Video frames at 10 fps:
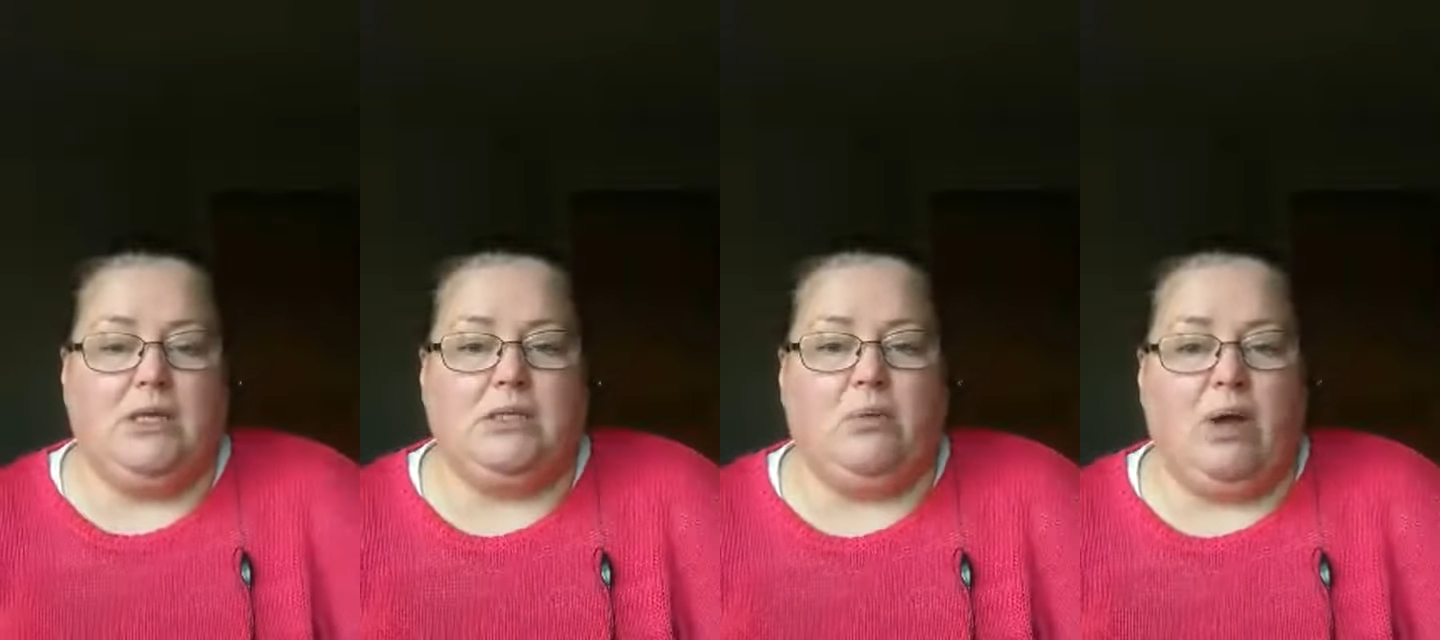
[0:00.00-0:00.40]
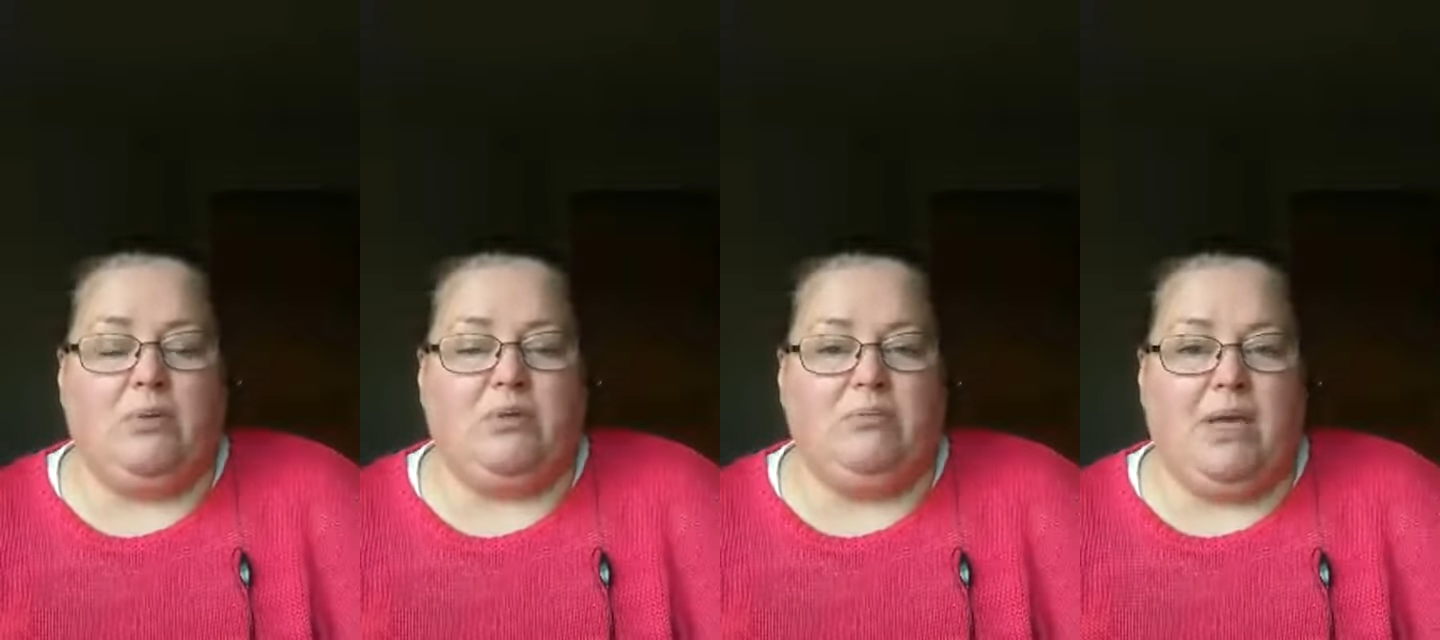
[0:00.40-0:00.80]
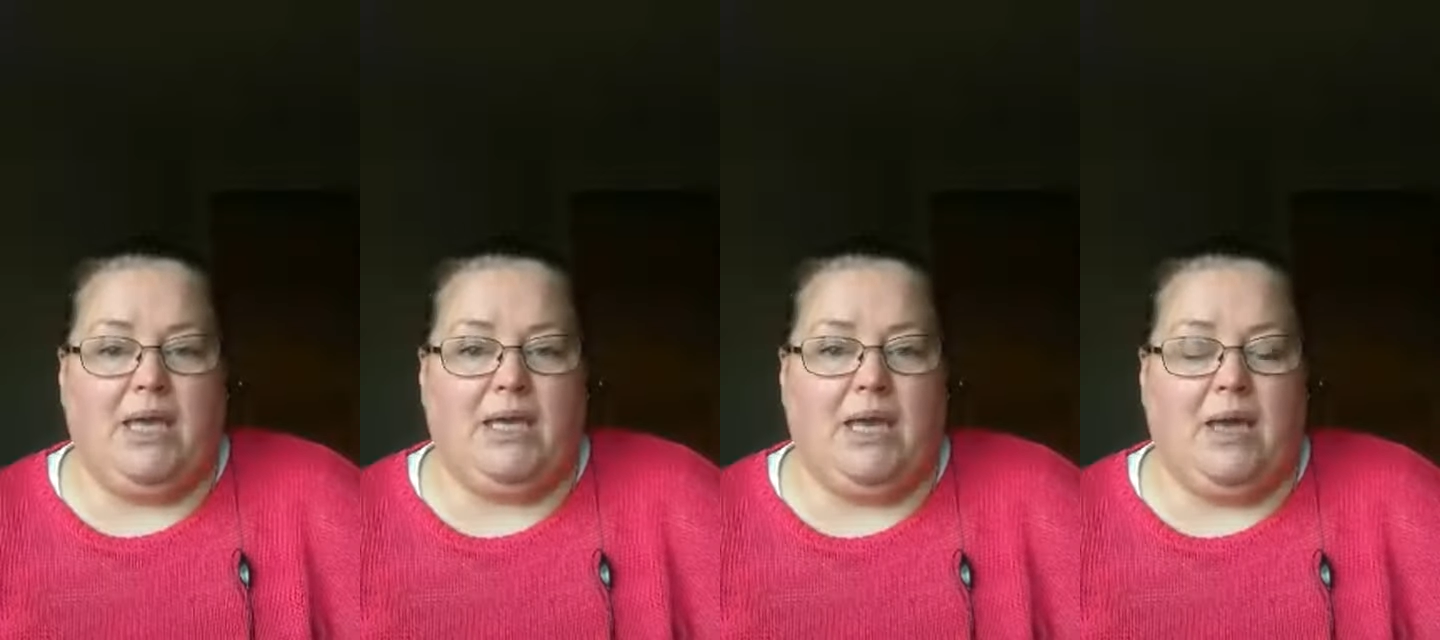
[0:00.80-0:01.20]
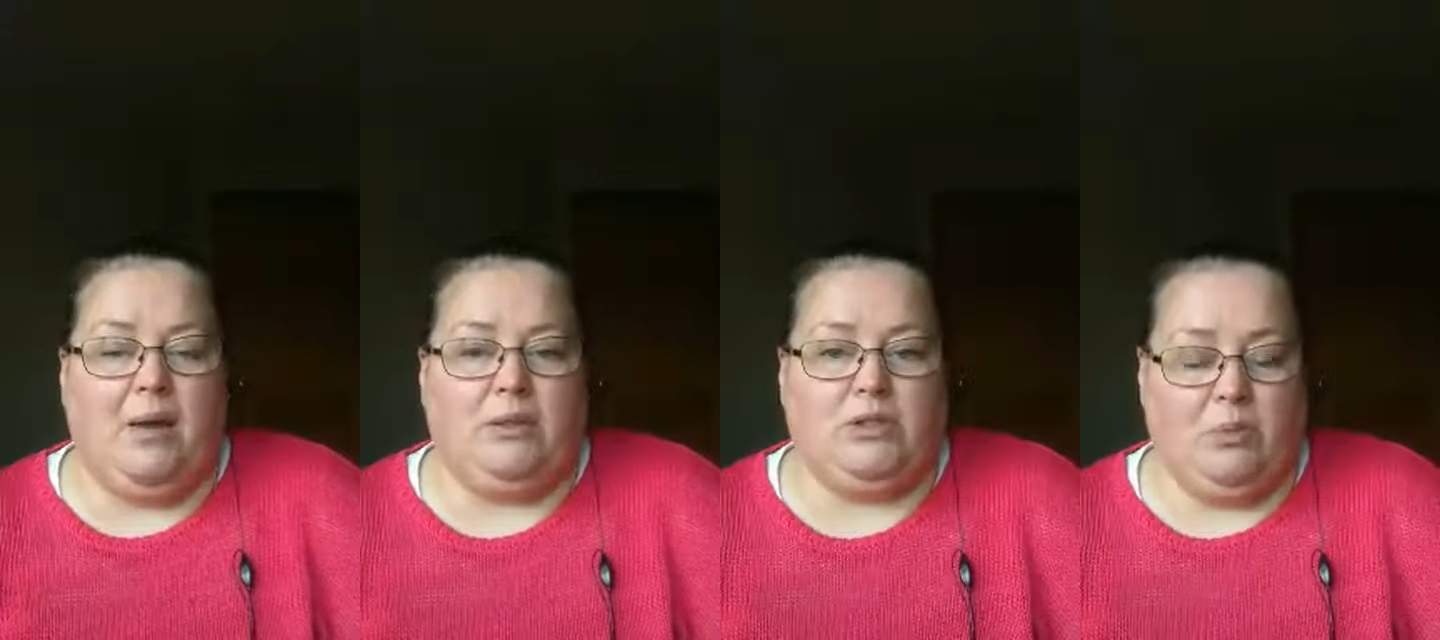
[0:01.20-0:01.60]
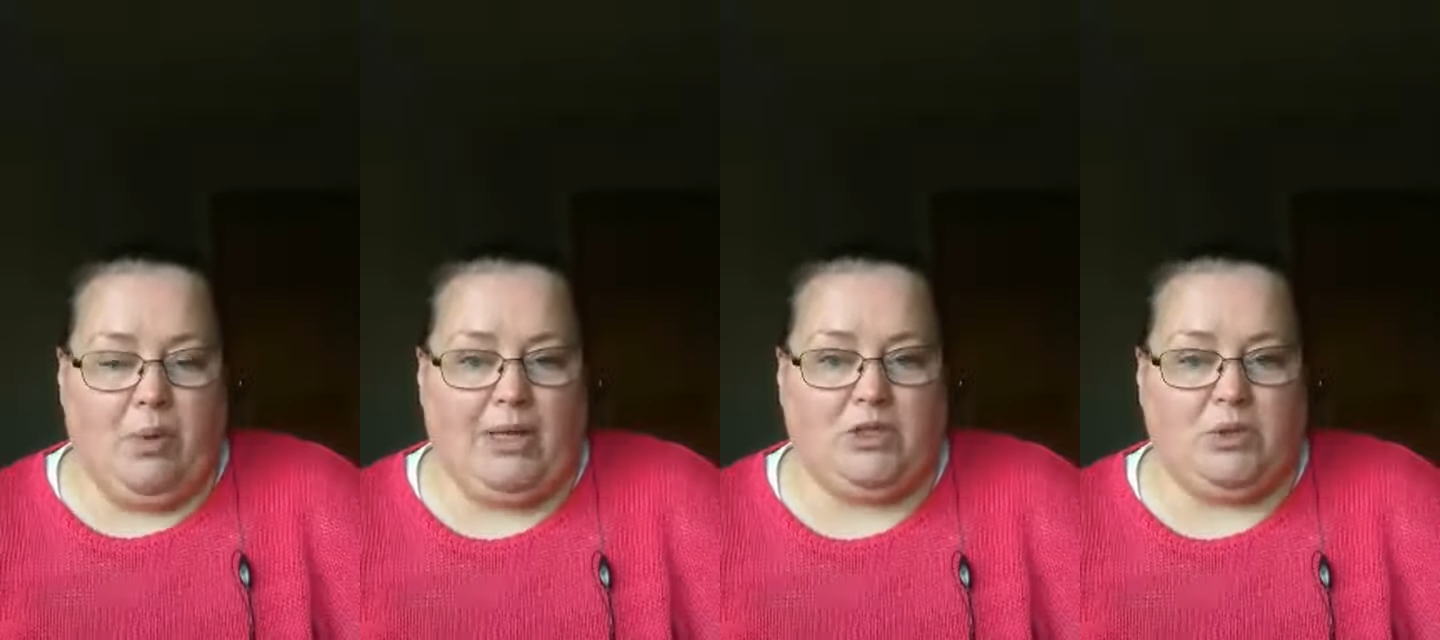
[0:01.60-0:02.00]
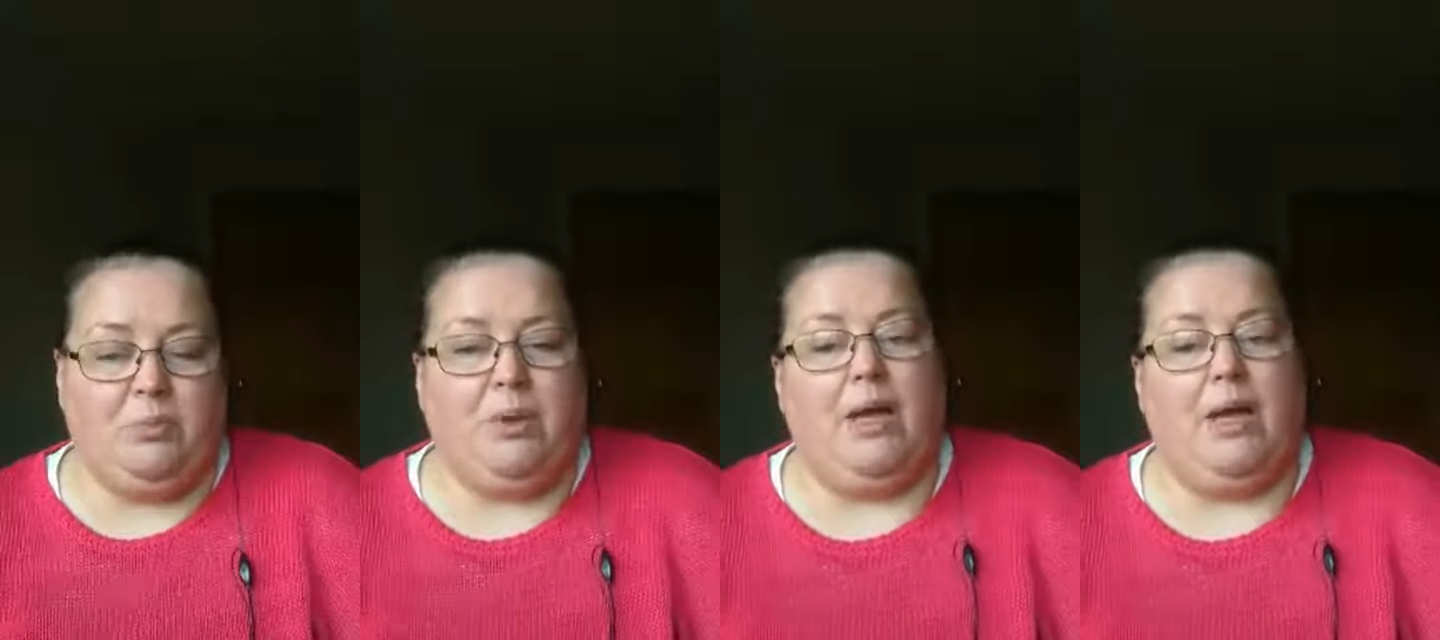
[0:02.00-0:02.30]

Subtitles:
So I would do a brain dump,